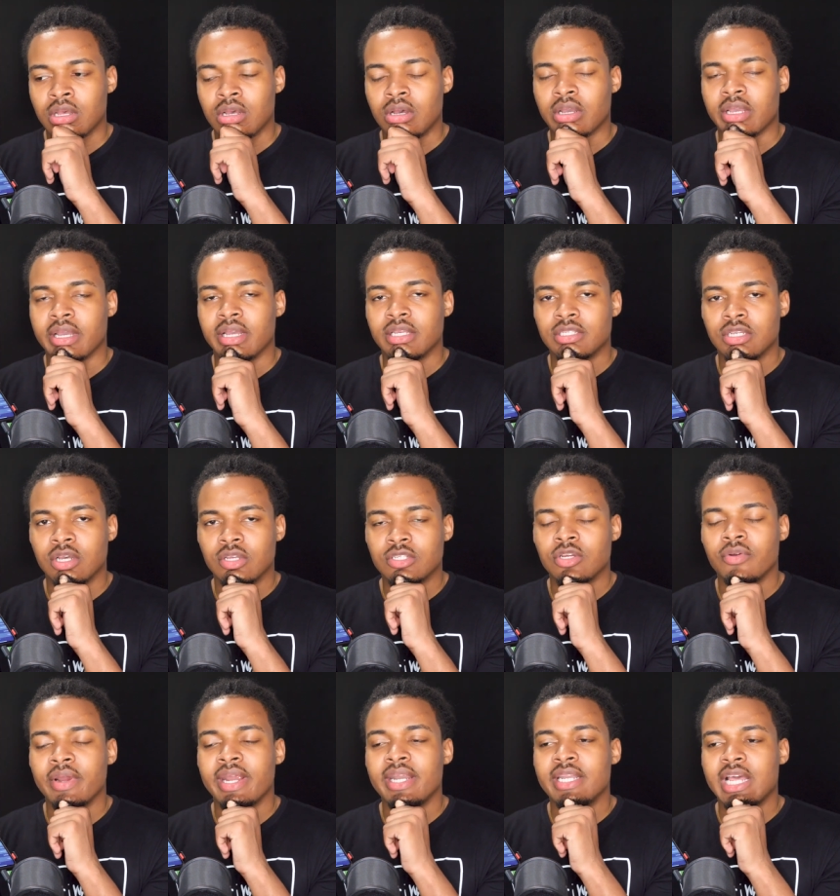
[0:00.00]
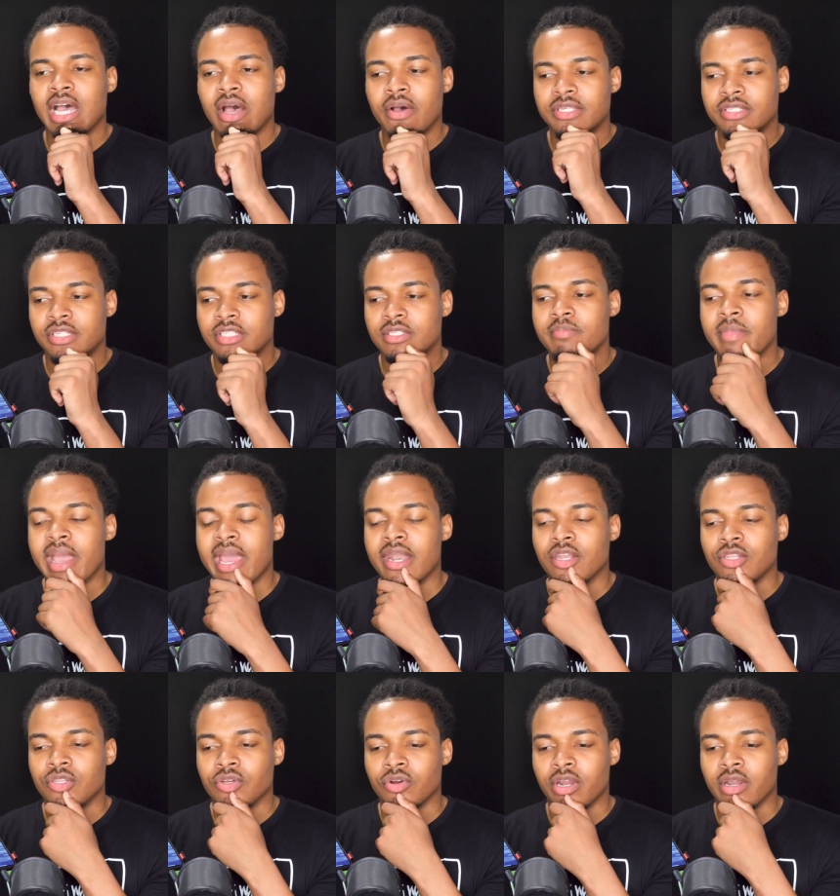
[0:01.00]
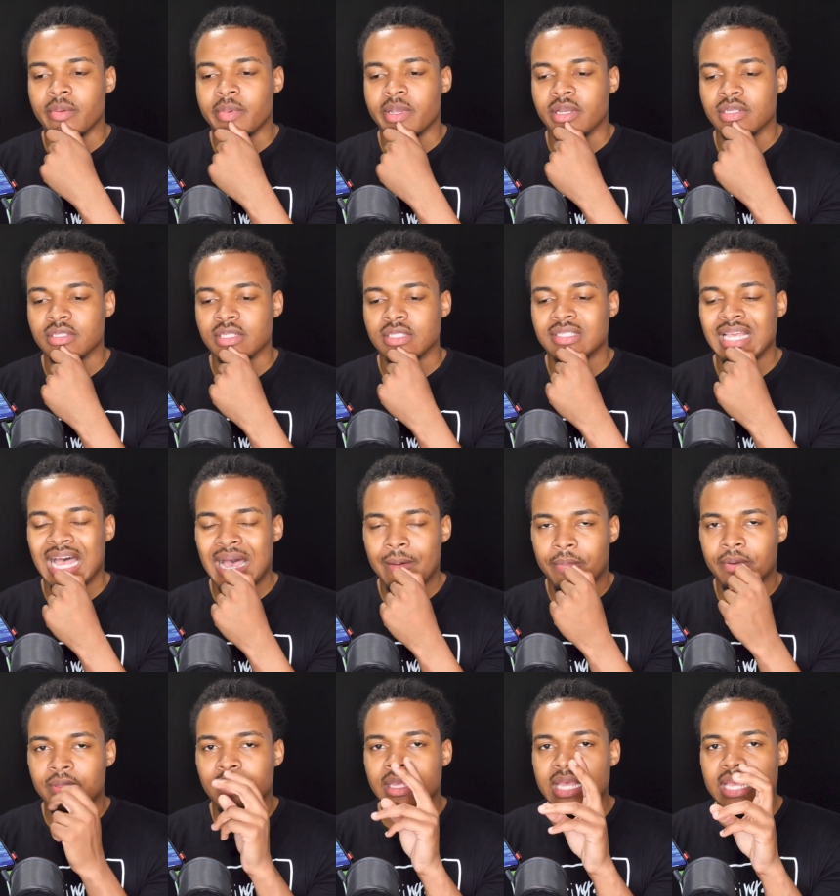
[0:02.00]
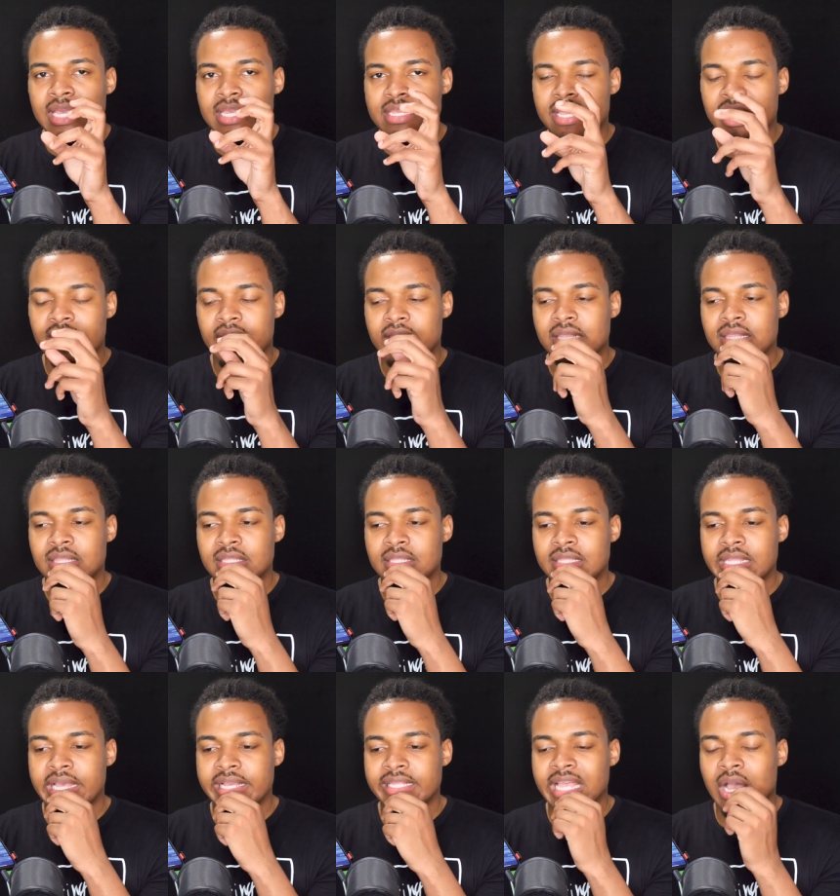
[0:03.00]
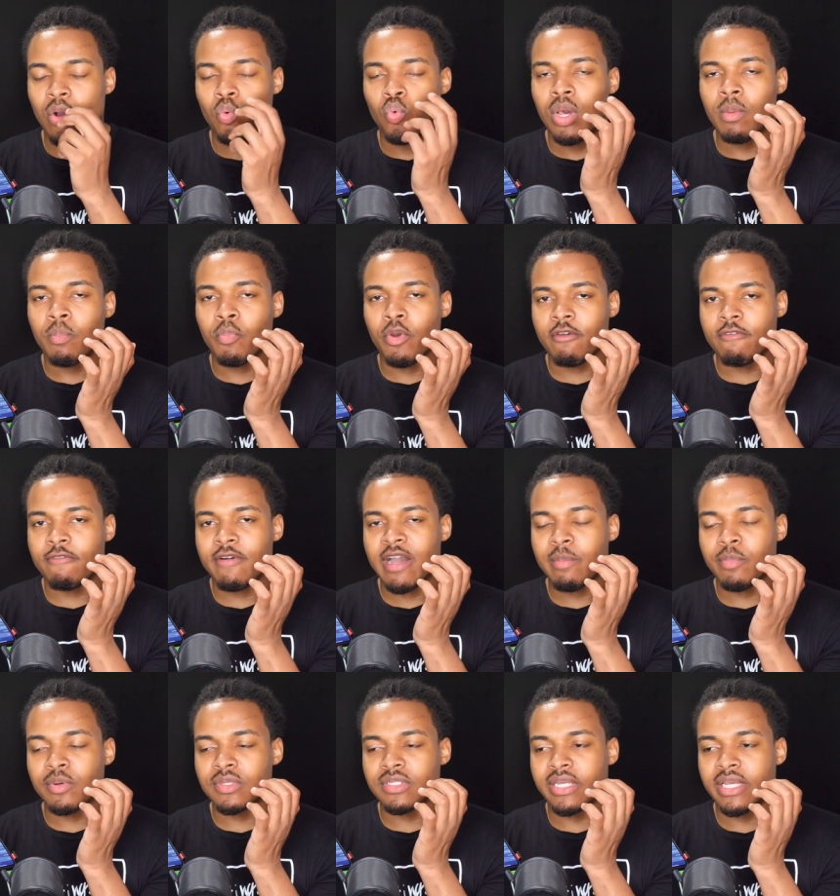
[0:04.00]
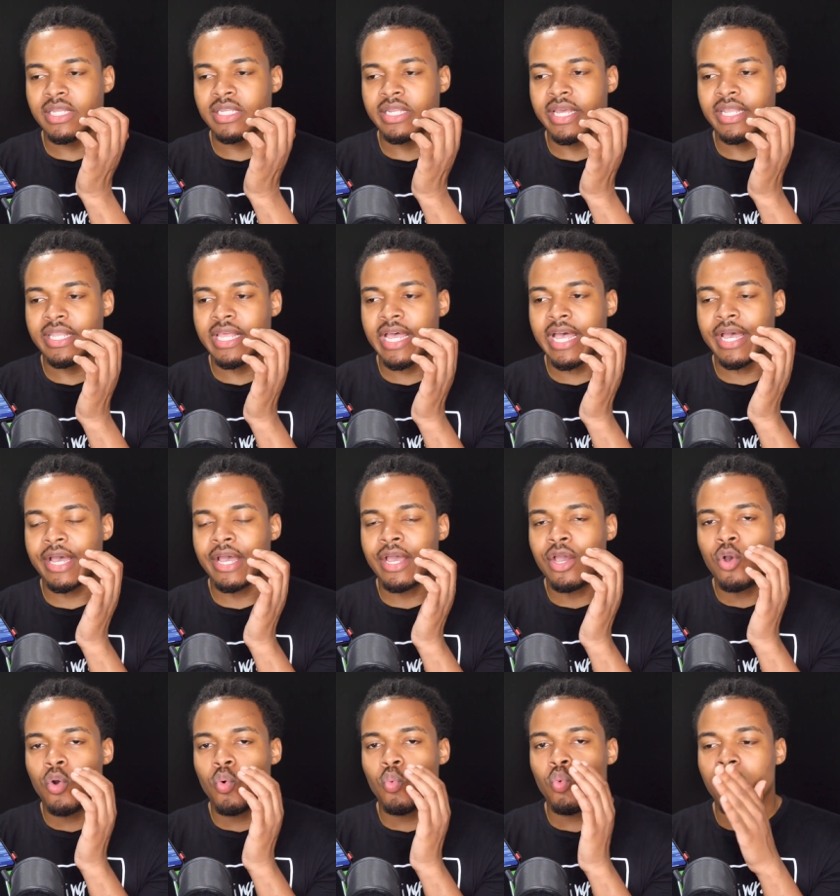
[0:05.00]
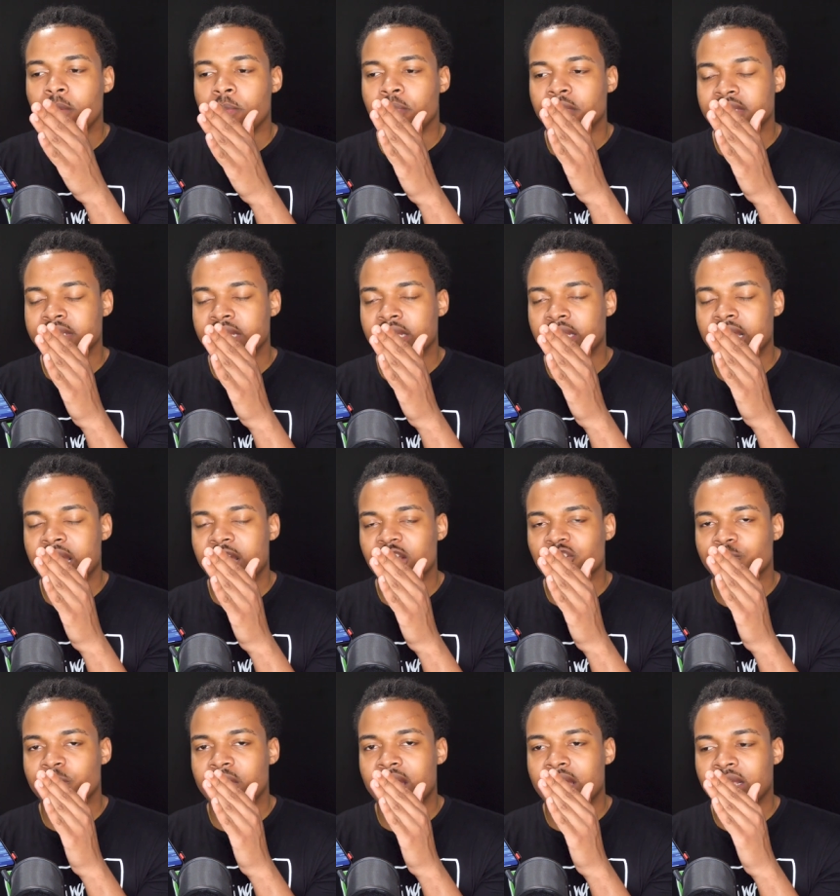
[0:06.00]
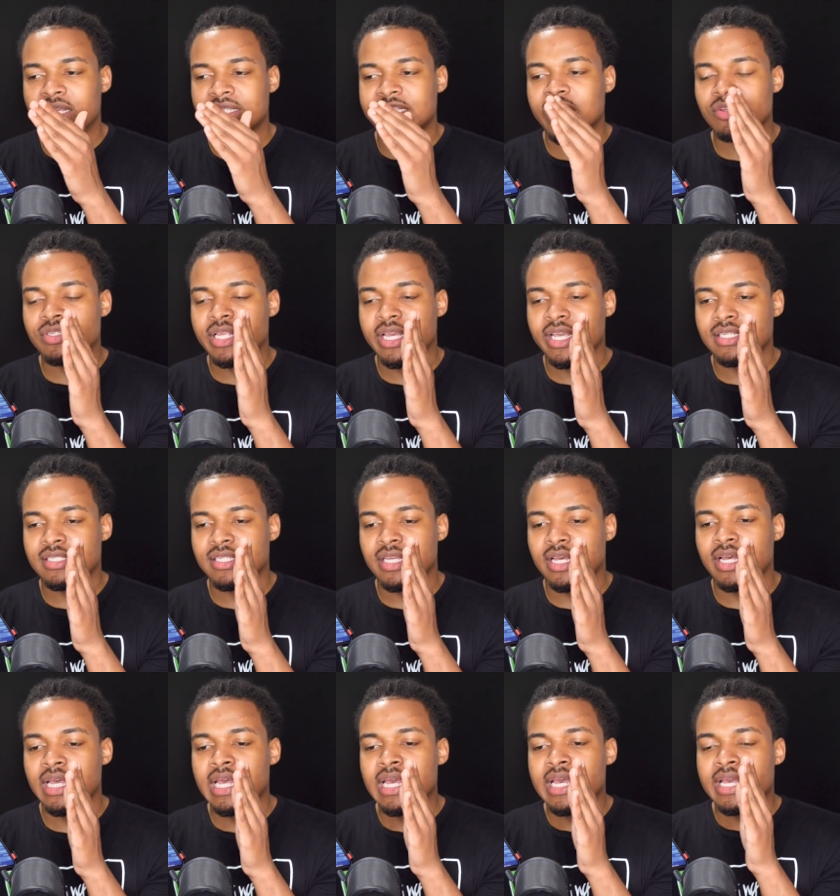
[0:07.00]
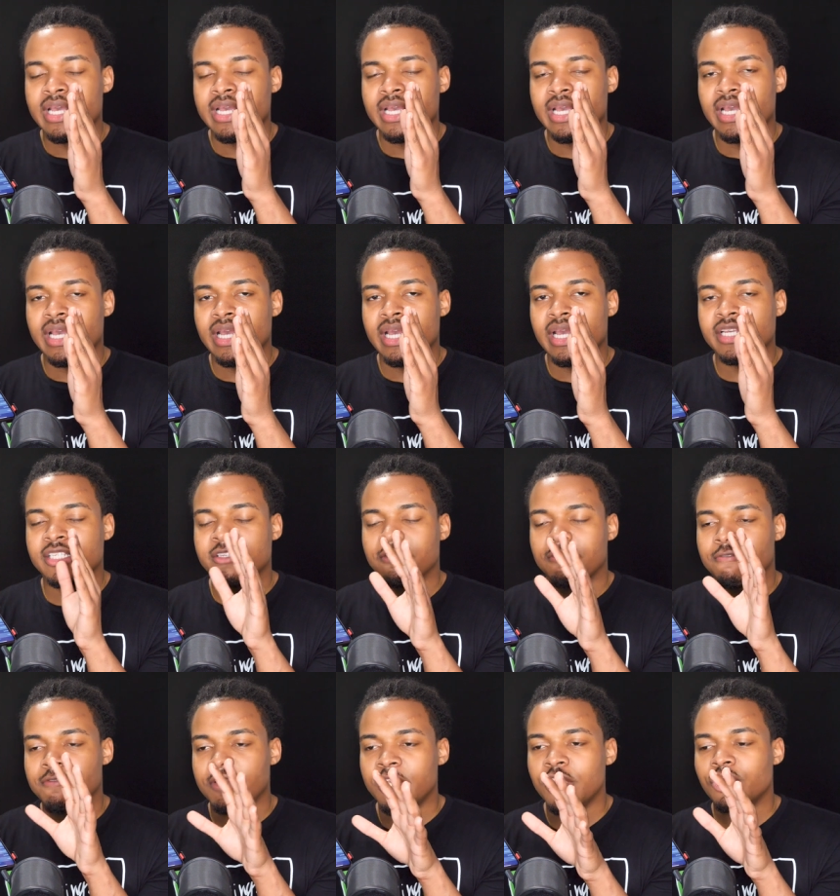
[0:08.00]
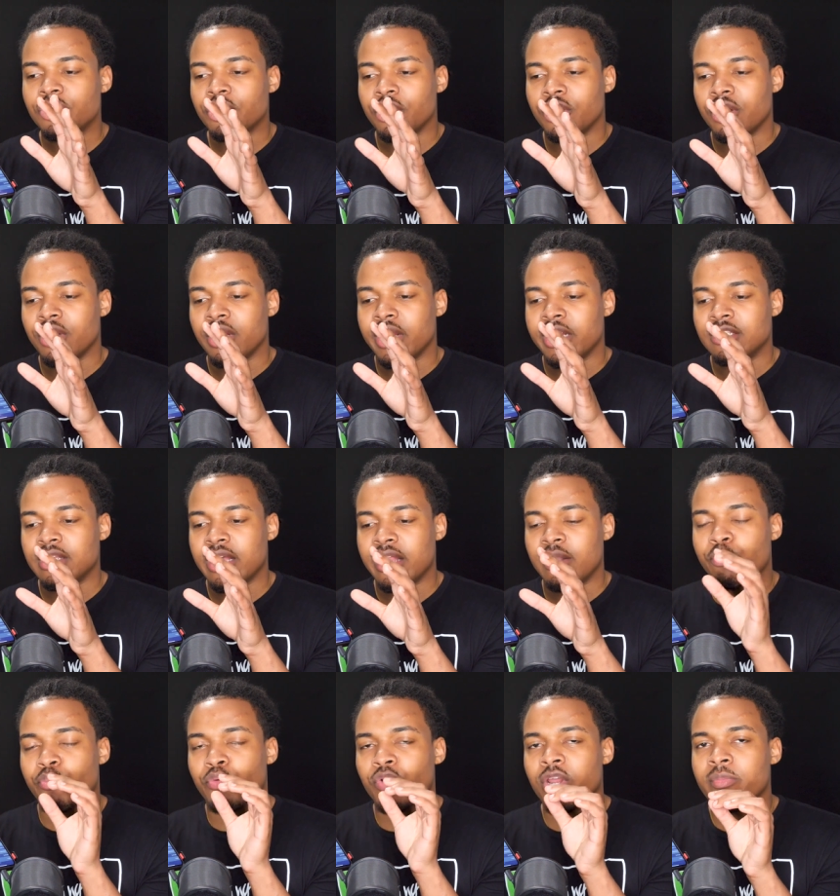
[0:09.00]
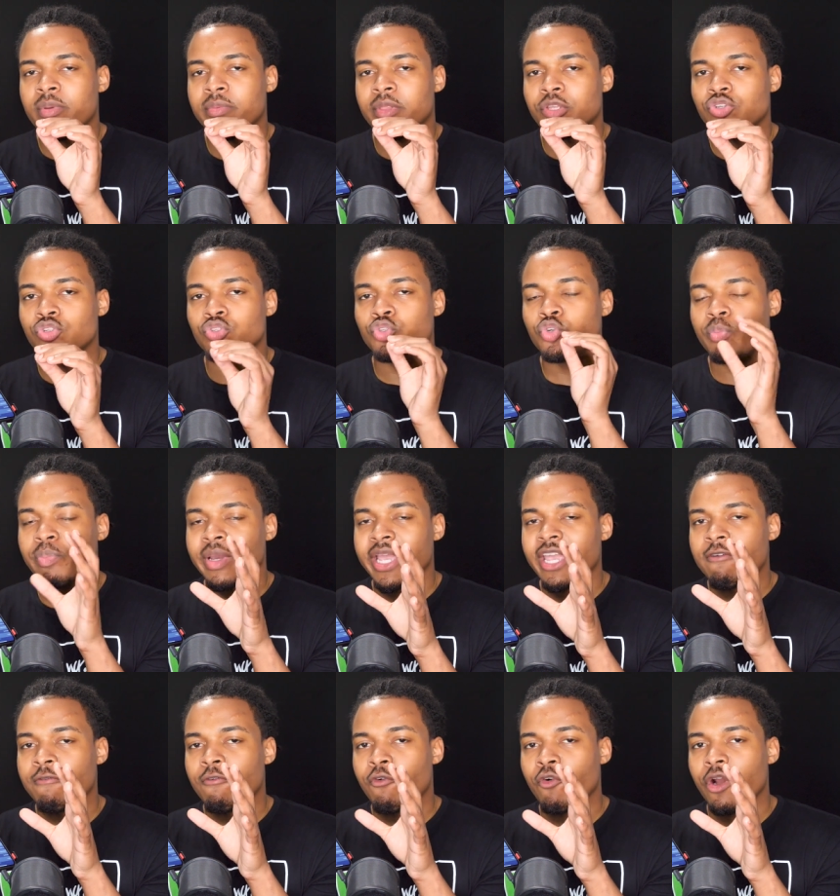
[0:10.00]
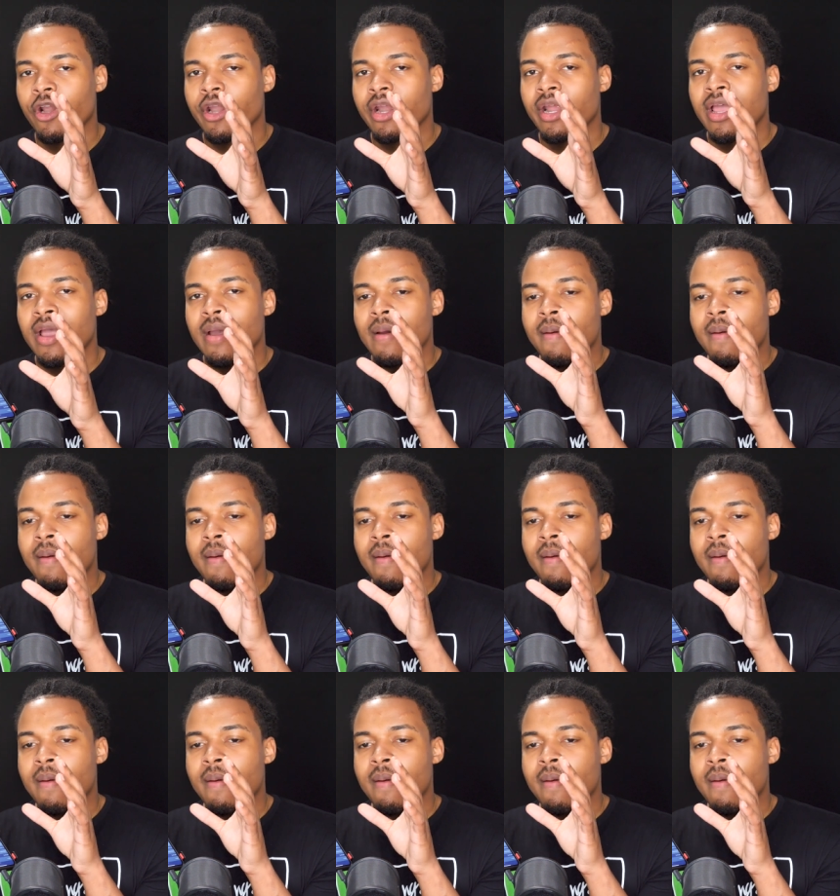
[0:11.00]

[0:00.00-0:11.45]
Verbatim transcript: Okay, right so so right now it's just mandatory because on top of getting like that one point five percent and that one percent cash back, it sounds like it's a it's a feature and a premium that you do pay for,